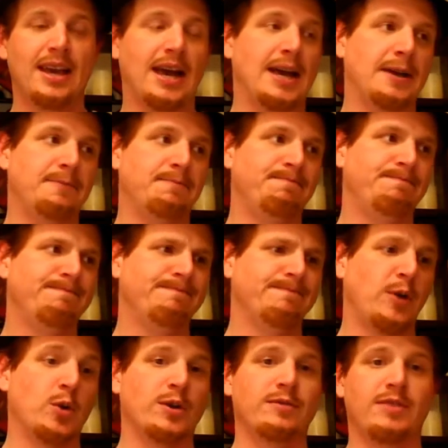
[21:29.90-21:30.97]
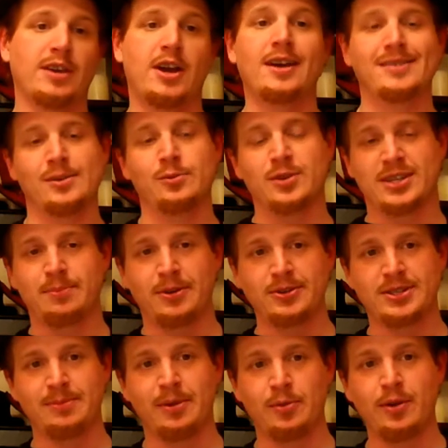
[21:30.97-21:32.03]
um, or the cause that we're
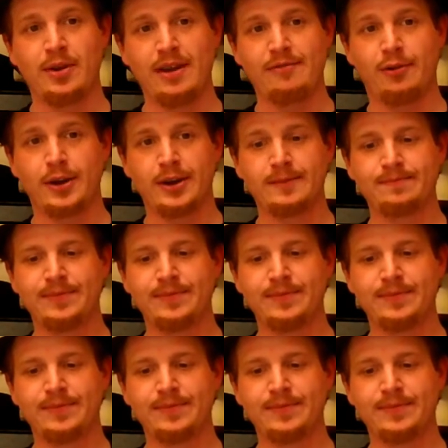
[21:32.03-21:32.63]
supposed to be rooting for.